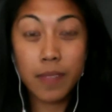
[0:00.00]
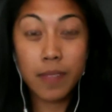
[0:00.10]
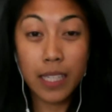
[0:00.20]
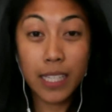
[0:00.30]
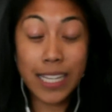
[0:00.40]

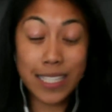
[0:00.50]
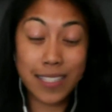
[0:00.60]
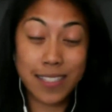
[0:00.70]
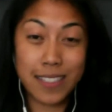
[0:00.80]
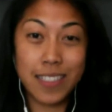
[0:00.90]

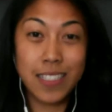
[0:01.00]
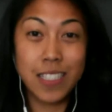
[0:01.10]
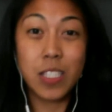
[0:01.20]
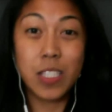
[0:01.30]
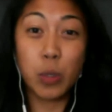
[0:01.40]
Yes,
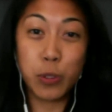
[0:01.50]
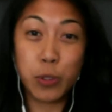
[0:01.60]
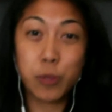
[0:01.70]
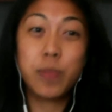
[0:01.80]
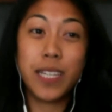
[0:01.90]

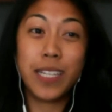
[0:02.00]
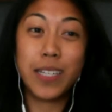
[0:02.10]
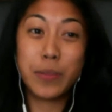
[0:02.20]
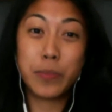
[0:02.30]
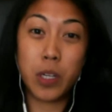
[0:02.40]
social
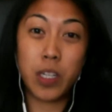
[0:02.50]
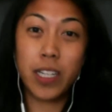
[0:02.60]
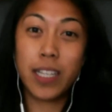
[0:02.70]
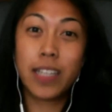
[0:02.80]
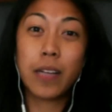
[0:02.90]
media
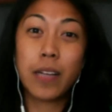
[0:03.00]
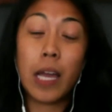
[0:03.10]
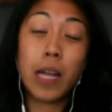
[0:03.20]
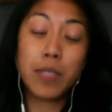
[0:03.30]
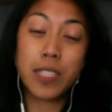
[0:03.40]
marketing.
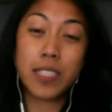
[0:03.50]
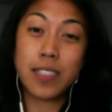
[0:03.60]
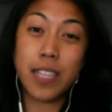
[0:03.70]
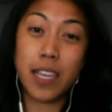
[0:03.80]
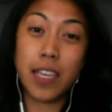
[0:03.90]
And I'm just going
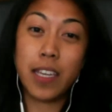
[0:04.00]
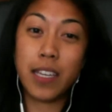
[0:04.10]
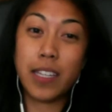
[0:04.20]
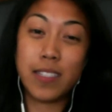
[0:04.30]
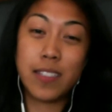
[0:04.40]
to say
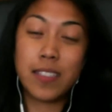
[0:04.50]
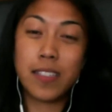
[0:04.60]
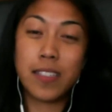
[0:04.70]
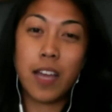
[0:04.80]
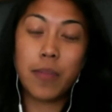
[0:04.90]

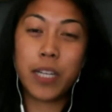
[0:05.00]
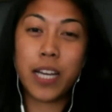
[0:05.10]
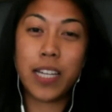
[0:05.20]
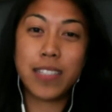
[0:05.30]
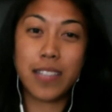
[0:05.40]
I've been
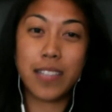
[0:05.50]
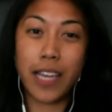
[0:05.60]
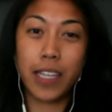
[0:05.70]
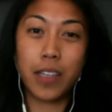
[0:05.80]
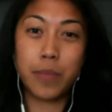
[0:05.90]
kind of
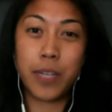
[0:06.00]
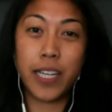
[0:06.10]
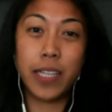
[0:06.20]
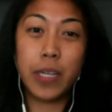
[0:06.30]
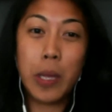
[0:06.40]
slacking on
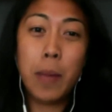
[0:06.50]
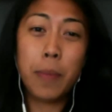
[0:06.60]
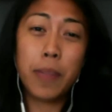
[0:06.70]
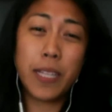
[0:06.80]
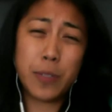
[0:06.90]
mine,
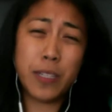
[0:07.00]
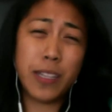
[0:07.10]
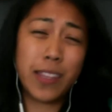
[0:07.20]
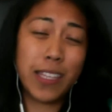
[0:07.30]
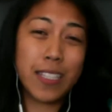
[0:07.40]
but that's one
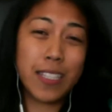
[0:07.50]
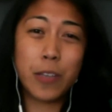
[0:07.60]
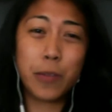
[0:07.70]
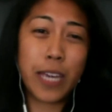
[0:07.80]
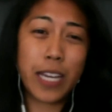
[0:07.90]
of the things that
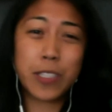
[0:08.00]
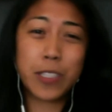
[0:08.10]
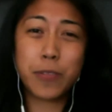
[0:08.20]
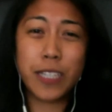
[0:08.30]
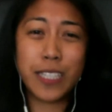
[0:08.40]
we
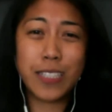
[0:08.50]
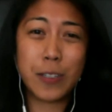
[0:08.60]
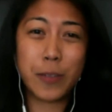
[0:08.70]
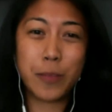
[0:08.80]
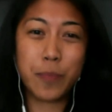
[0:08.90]
actually run
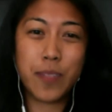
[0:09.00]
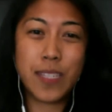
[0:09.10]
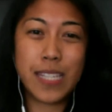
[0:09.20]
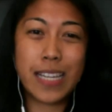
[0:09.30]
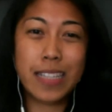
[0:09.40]
into,
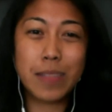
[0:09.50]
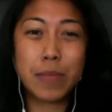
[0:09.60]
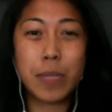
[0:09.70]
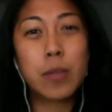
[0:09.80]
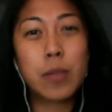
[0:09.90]
is that
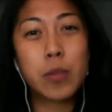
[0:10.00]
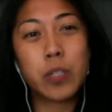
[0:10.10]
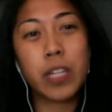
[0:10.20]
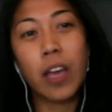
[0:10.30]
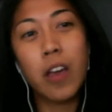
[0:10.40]
sometimes we're
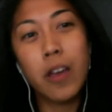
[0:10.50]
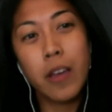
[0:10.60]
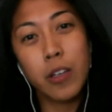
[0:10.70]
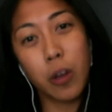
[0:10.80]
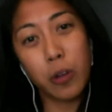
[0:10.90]
like,
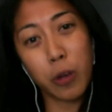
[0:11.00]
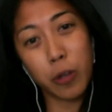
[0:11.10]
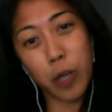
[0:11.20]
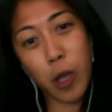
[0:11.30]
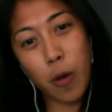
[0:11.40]
go, go,
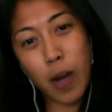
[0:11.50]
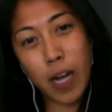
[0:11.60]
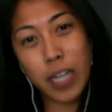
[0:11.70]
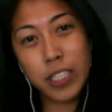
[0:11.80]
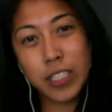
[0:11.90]
go,
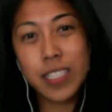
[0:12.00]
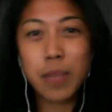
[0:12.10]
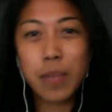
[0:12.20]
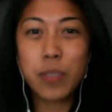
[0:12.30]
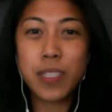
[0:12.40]

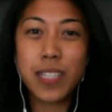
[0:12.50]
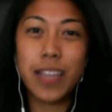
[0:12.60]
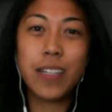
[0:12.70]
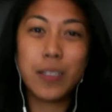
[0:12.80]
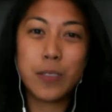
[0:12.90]

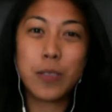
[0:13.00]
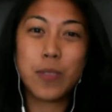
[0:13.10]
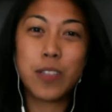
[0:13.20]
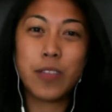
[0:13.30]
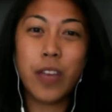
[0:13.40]
110% in
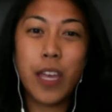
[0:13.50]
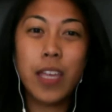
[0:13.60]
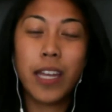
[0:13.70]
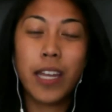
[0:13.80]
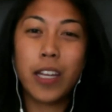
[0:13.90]
terms of
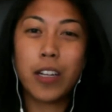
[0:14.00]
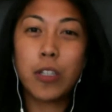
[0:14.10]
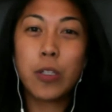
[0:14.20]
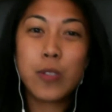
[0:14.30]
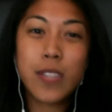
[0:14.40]
getting our
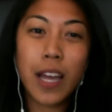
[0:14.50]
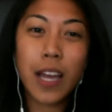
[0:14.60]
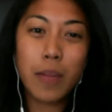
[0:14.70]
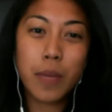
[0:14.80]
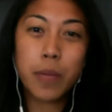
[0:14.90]
news
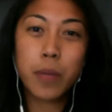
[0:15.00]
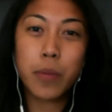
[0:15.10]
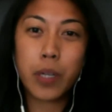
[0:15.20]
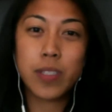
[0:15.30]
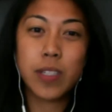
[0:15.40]
out, maybe
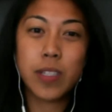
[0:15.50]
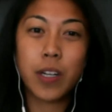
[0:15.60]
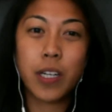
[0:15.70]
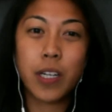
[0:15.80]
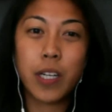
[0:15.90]
about our
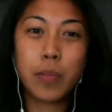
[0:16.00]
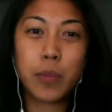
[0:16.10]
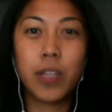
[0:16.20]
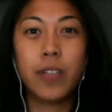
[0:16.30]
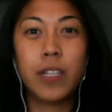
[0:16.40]
startup, or
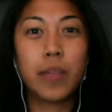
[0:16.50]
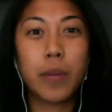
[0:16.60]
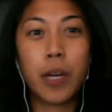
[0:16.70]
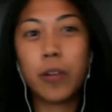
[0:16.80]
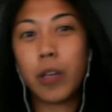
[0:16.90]
even
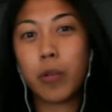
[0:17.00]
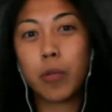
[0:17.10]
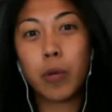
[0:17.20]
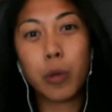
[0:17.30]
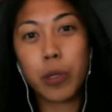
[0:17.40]
about like
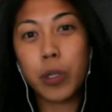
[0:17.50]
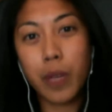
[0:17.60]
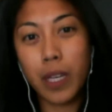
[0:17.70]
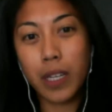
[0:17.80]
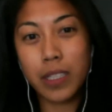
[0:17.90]
what we're
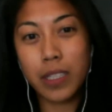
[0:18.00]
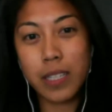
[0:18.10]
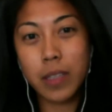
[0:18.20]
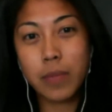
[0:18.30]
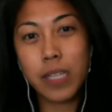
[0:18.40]
doing on a
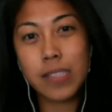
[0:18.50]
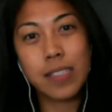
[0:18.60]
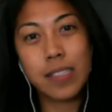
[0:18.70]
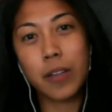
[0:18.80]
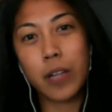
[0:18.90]
daily
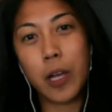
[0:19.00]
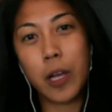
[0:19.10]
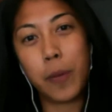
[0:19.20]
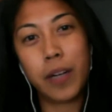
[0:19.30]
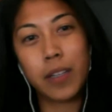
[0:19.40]
basis that'll
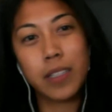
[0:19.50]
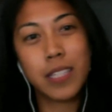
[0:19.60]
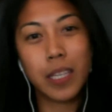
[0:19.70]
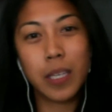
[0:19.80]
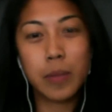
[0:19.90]
help out our
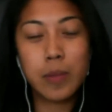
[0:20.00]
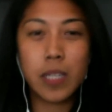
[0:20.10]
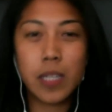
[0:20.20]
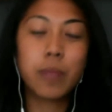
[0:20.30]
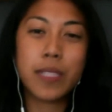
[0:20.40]

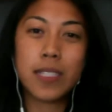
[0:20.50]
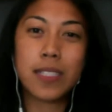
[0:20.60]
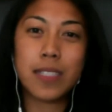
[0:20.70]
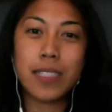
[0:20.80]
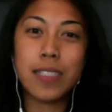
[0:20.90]
teams and our
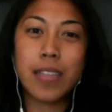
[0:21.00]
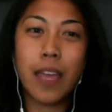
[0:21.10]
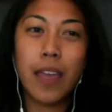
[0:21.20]
businesses.